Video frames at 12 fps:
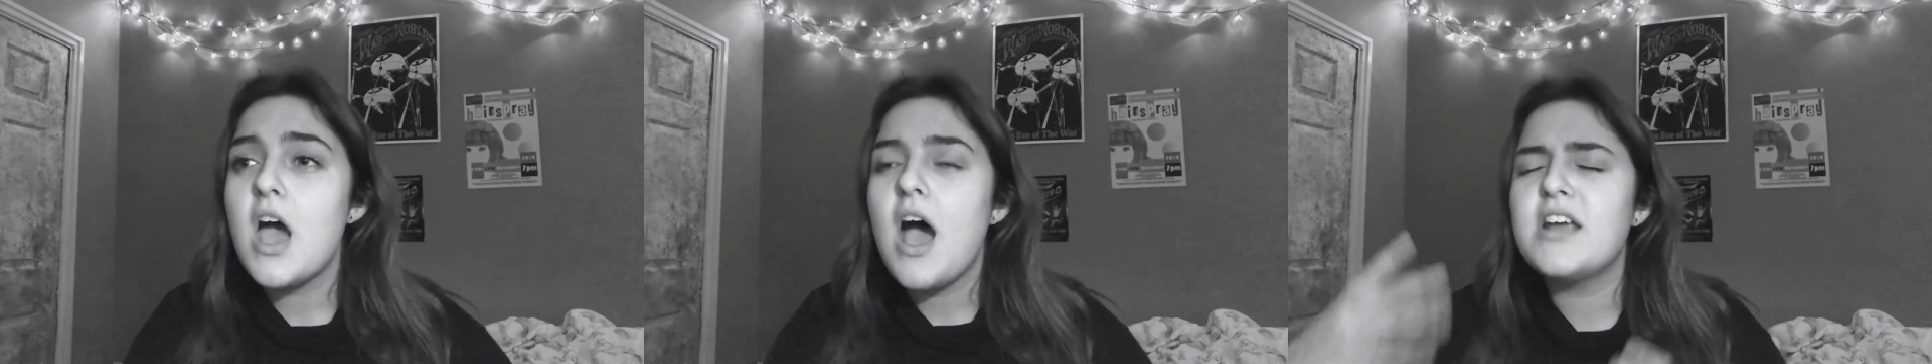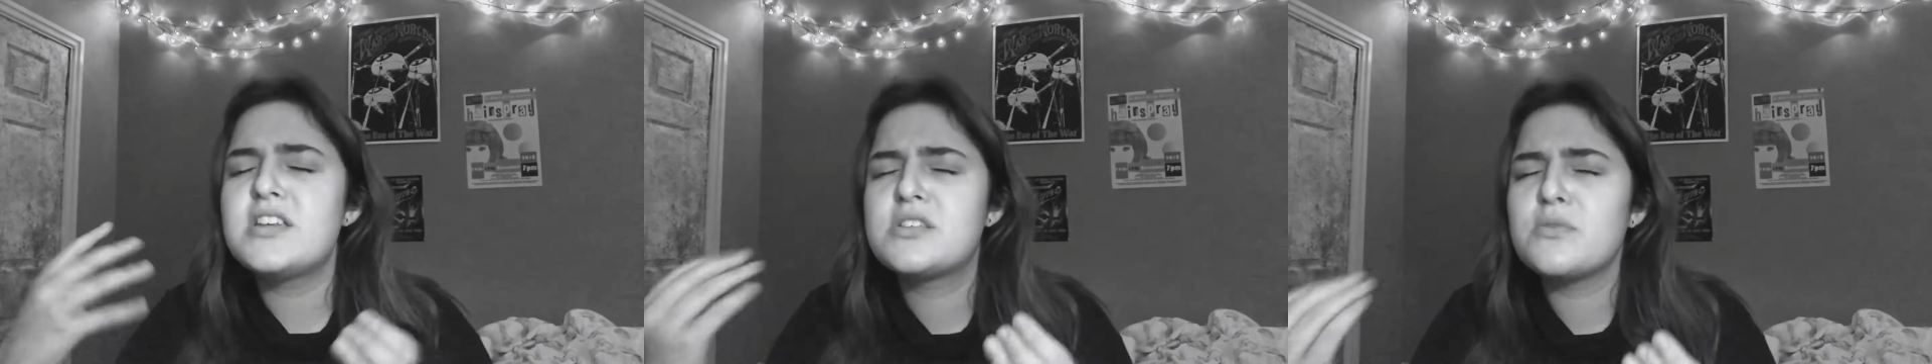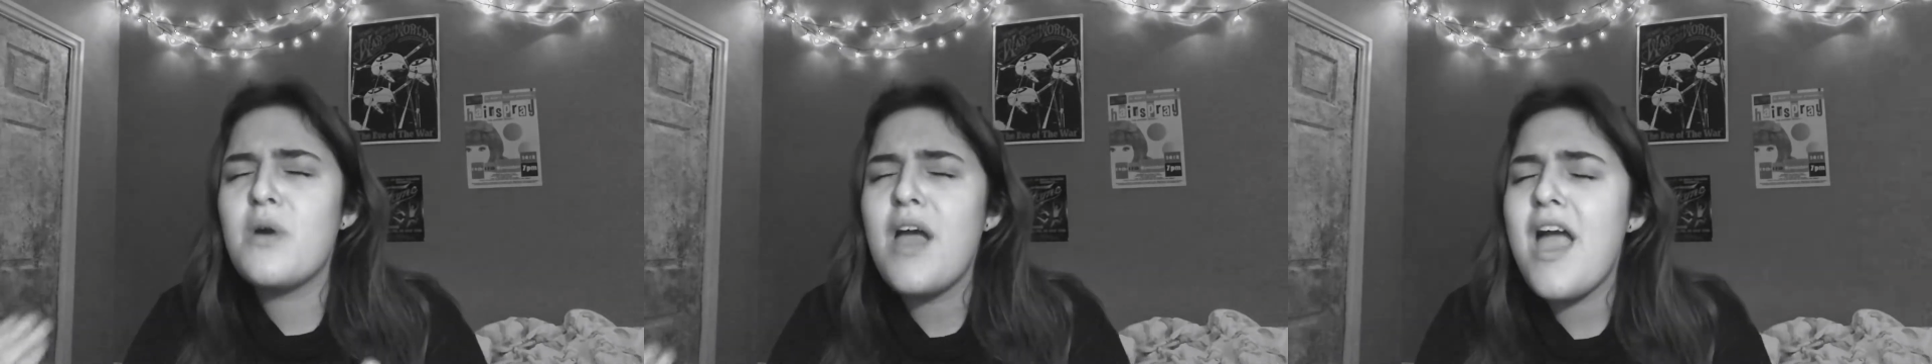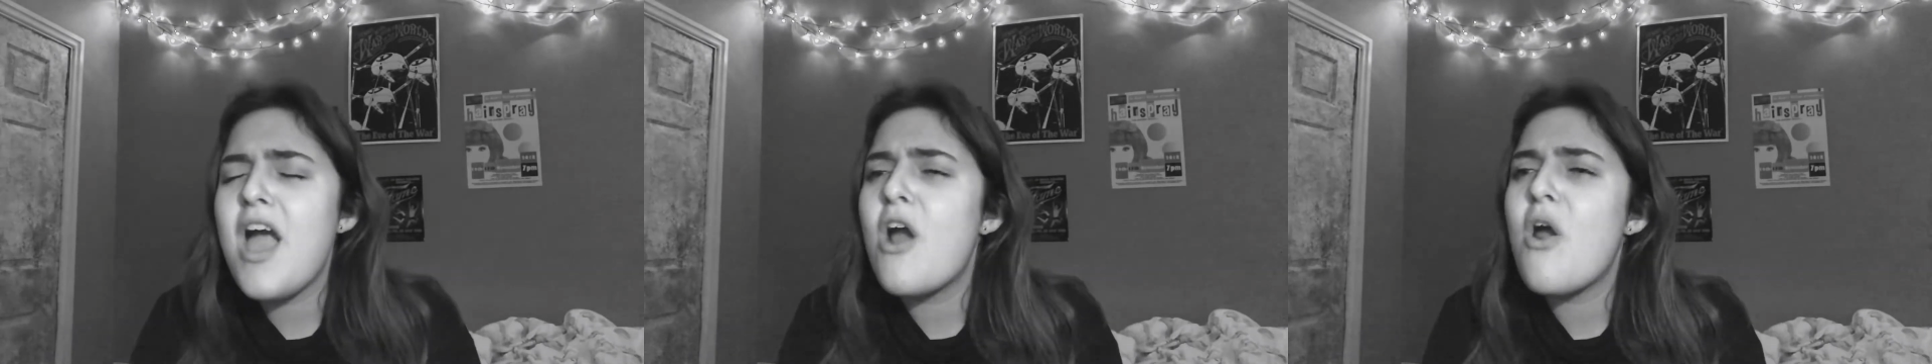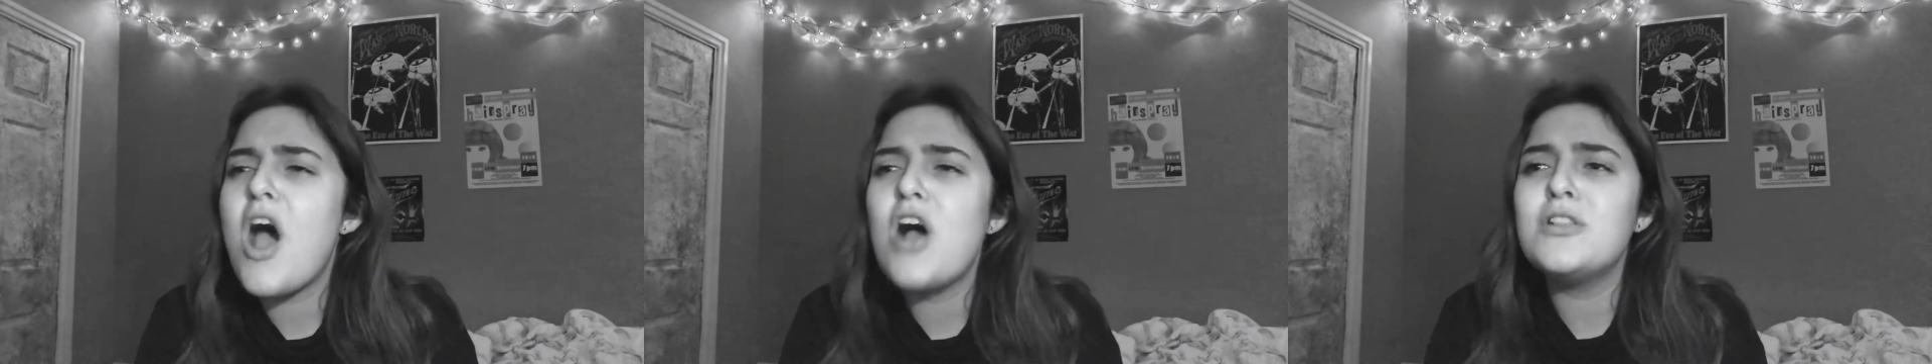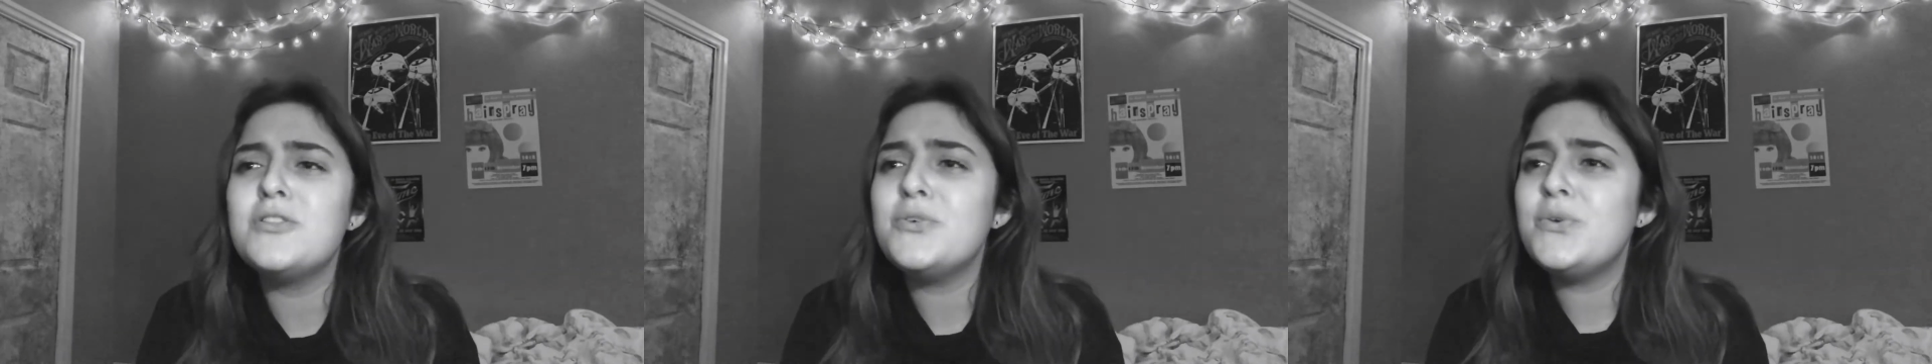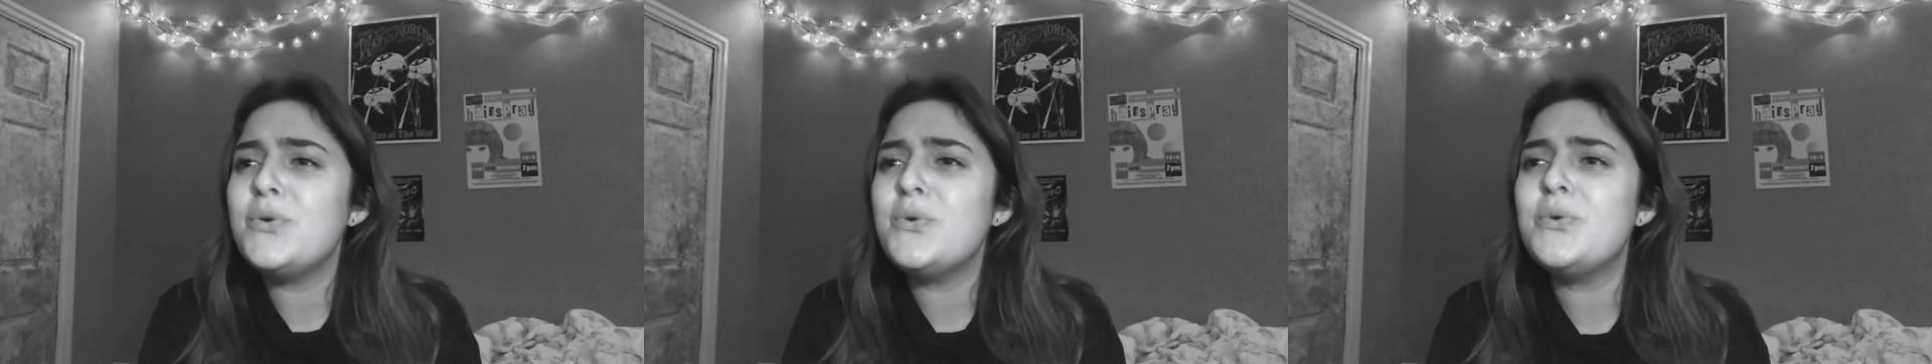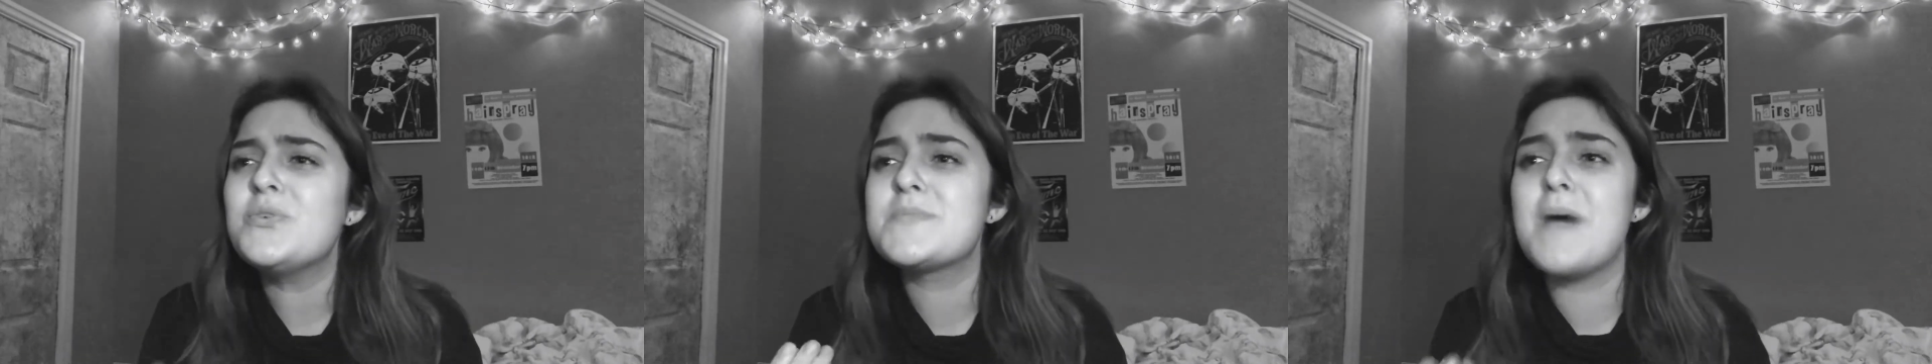I swear I'll
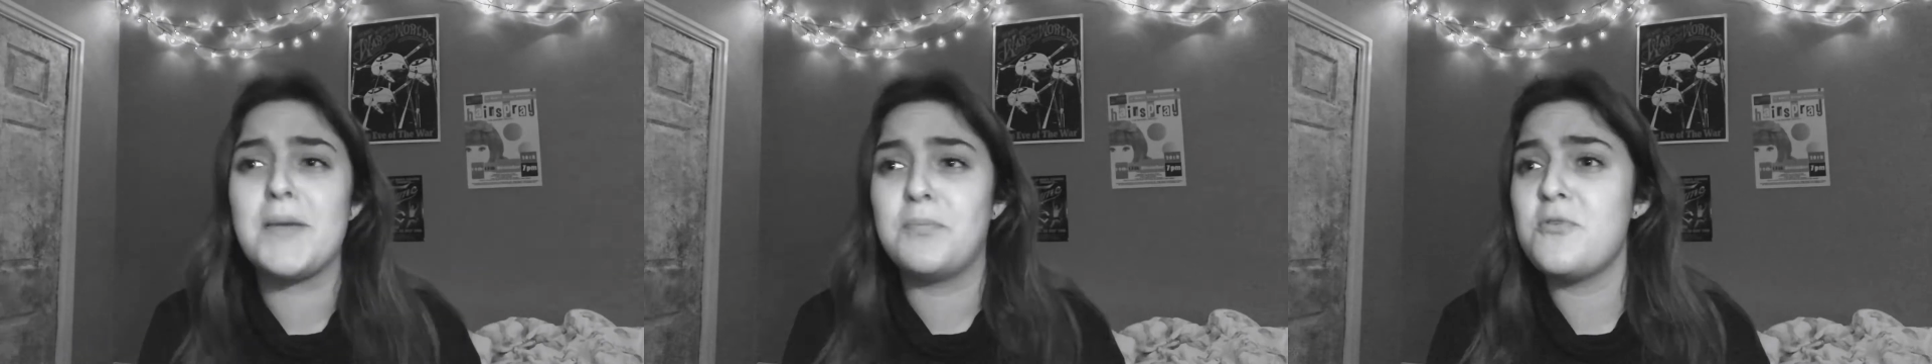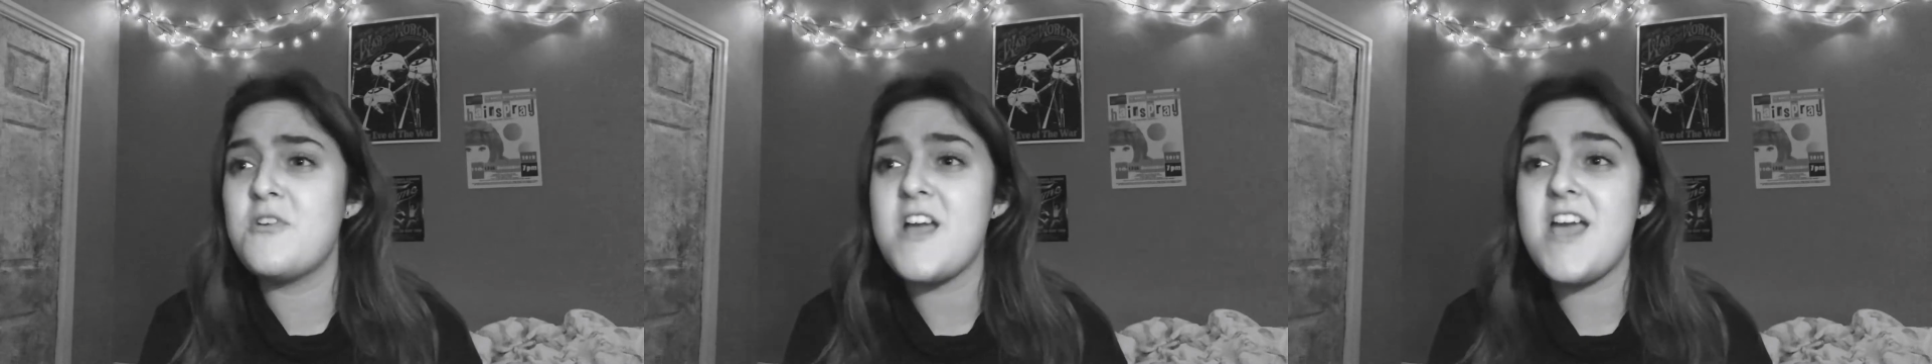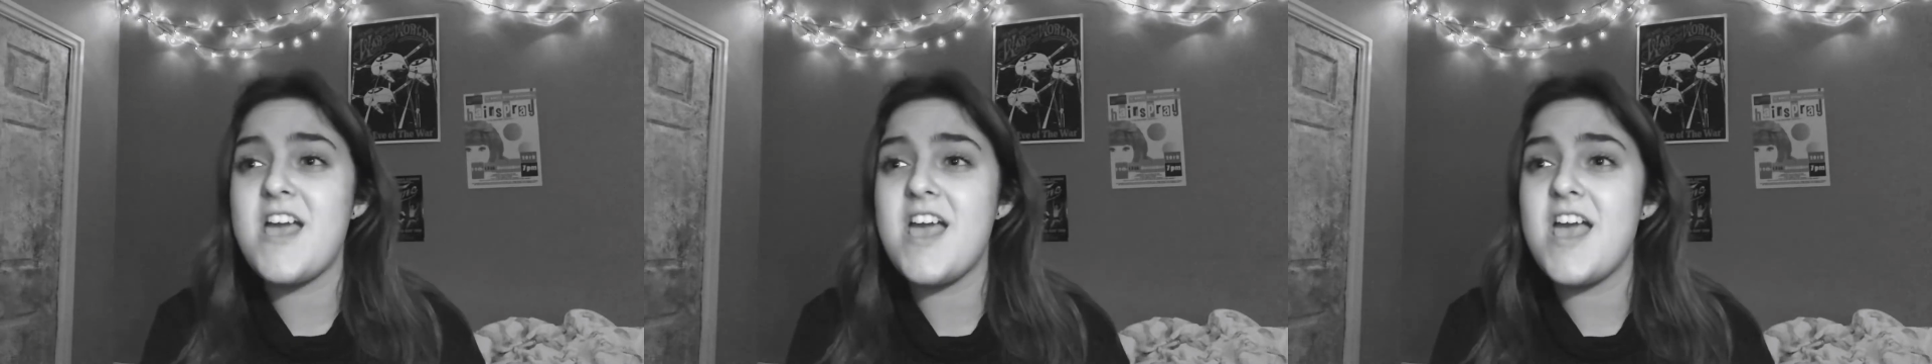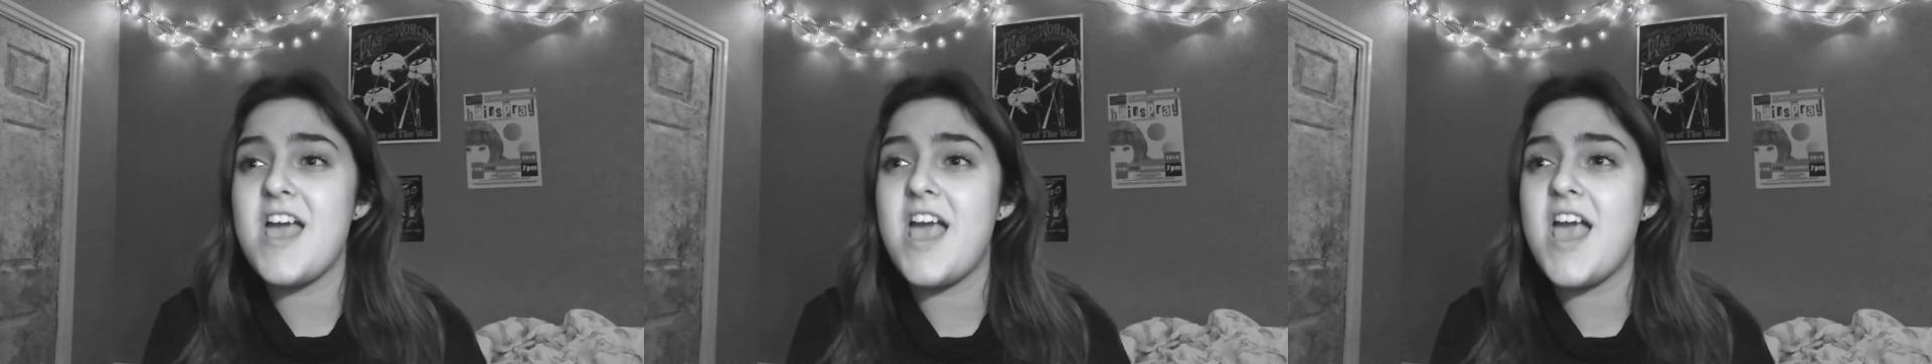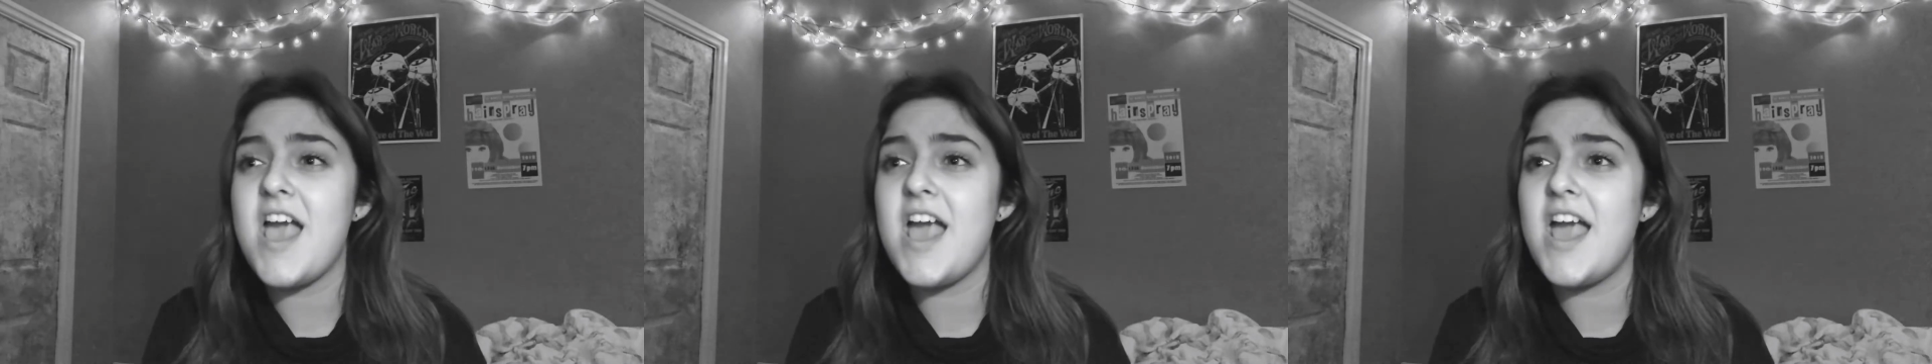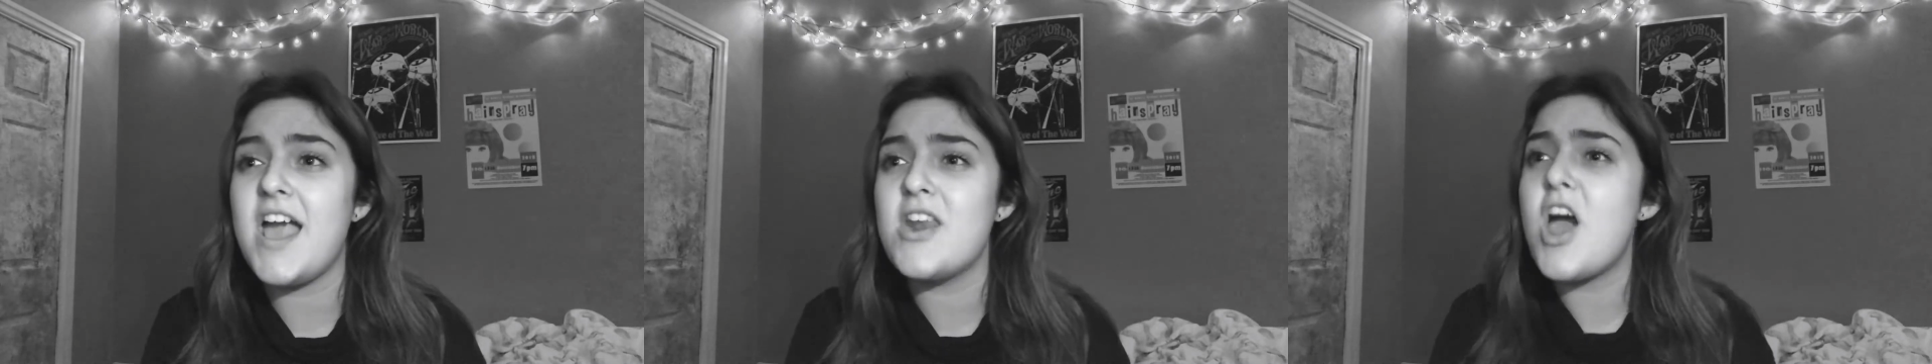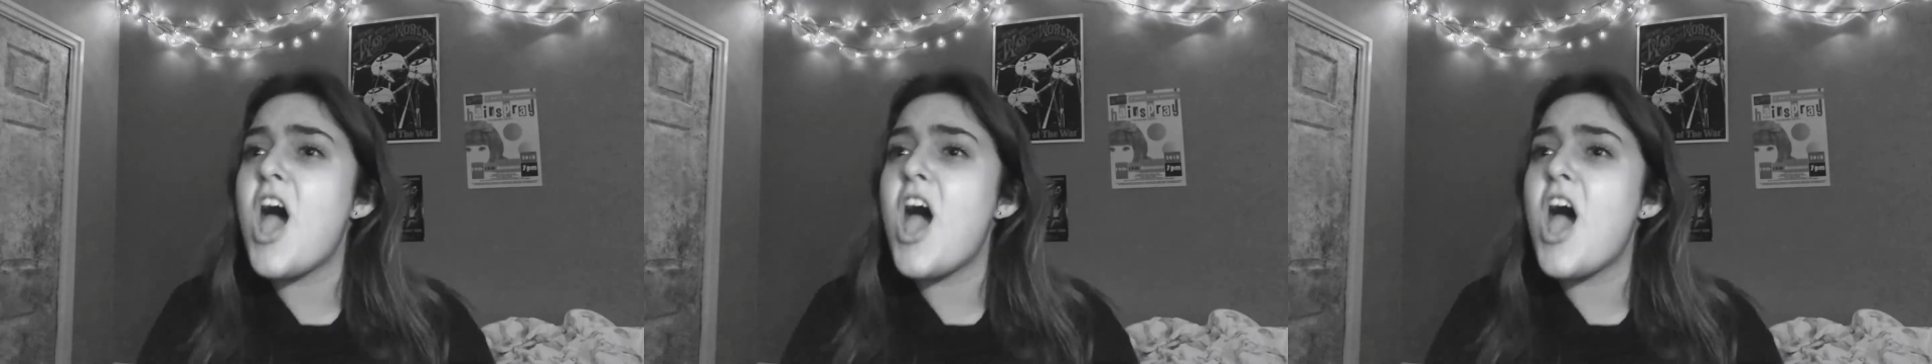lose my brain.